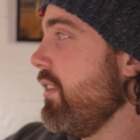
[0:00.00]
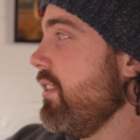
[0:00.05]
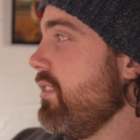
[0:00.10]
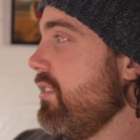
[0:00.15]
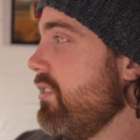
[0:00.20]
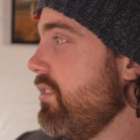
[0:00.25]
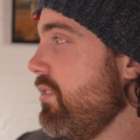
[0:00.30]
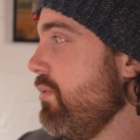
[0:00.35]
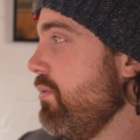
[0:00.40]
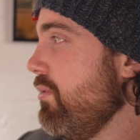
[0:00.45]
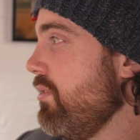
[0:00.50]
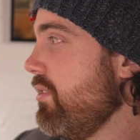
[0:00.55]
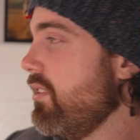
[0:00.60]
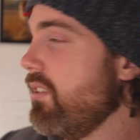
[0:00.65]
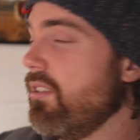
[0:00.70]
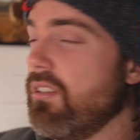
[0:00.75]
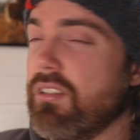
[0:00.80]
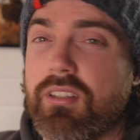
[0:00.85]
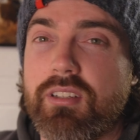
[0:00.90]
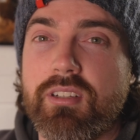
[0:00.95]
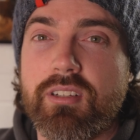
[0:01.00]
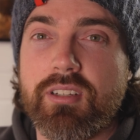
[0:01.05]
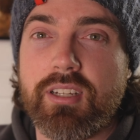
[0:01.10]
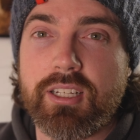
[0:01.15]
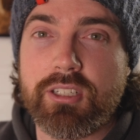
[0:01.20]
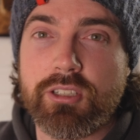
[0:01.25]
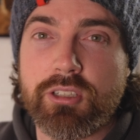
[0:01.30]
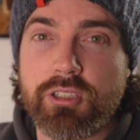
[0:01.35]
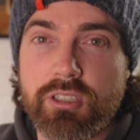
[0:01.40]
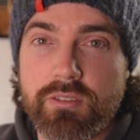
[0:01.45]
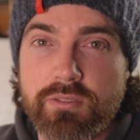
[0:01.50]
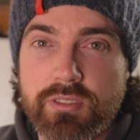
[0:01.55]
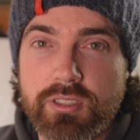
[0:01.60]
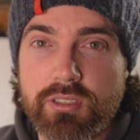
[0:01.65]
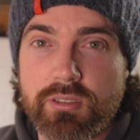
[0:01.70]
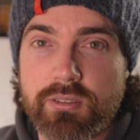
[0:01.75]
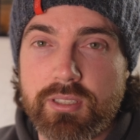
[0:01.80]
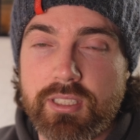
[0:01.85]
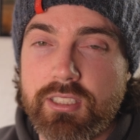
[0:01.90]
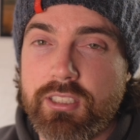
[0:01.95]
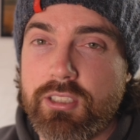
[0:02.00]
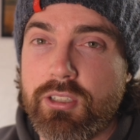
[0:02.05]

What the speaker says: that suits a curved screen.